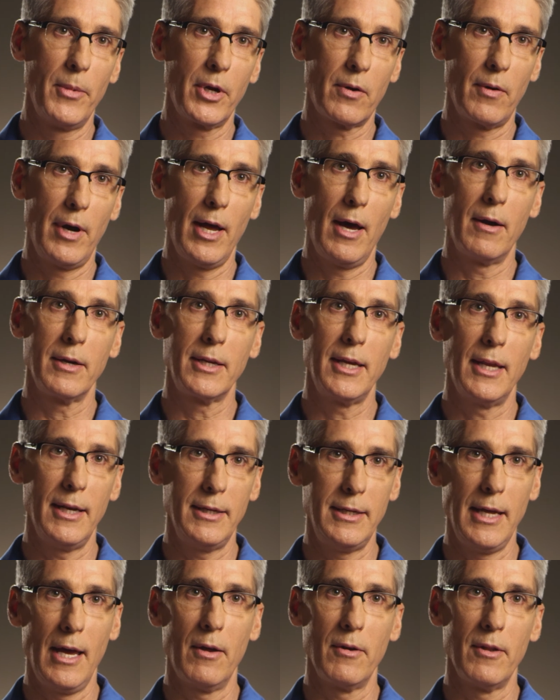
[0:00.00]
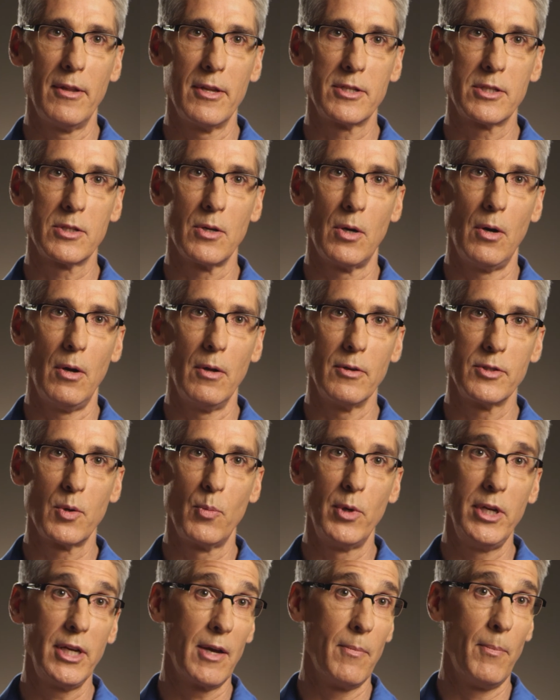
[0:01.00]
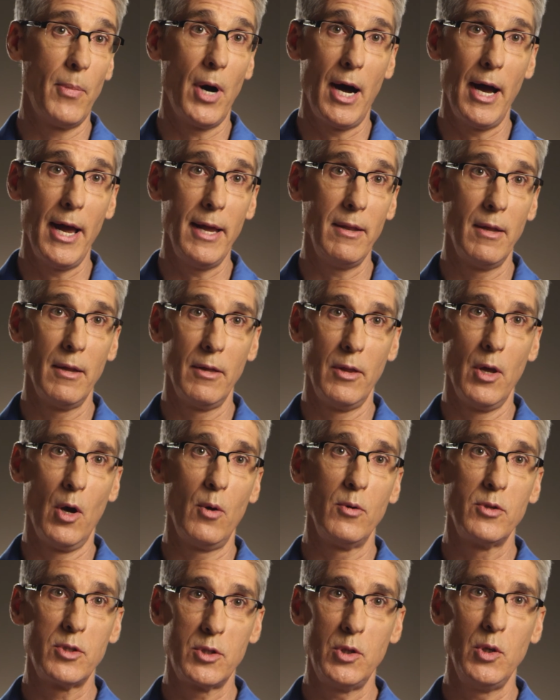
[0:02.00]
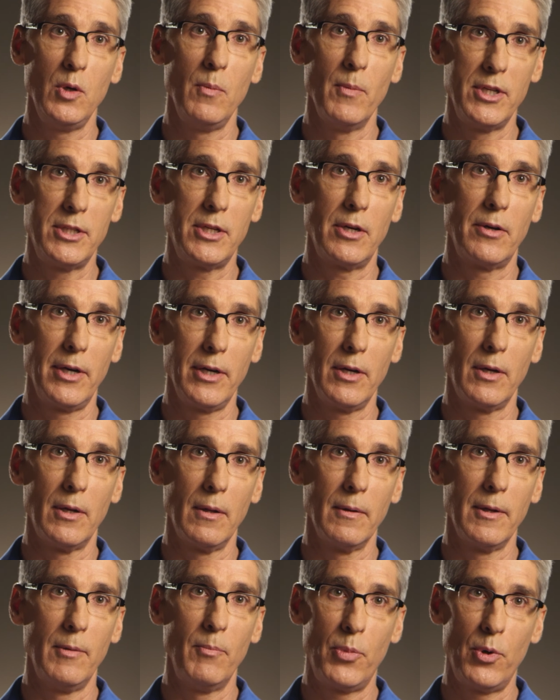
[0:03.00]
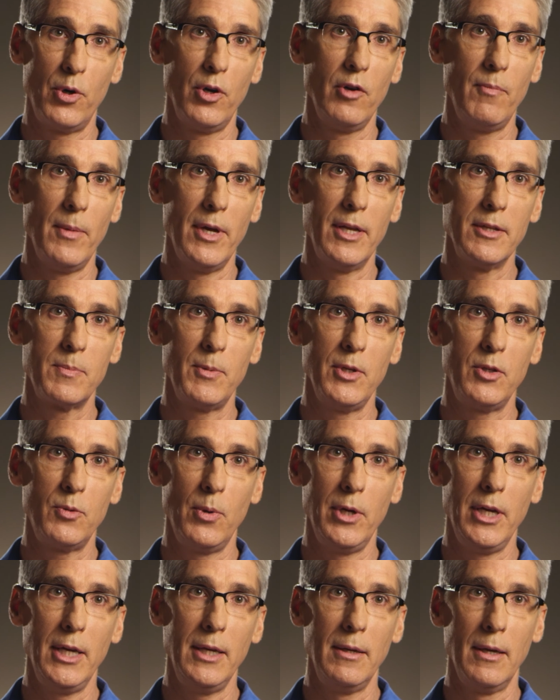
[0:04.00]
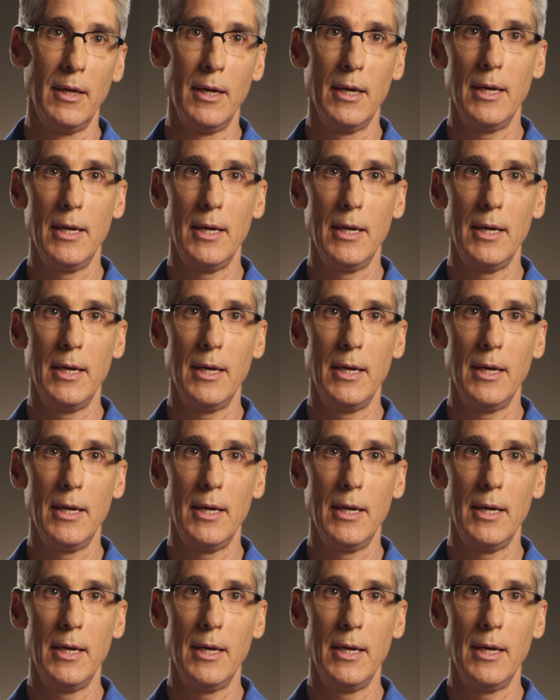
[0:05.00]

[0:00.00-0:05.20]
the crown, get it down to the sole. So when you combine those two material improvements between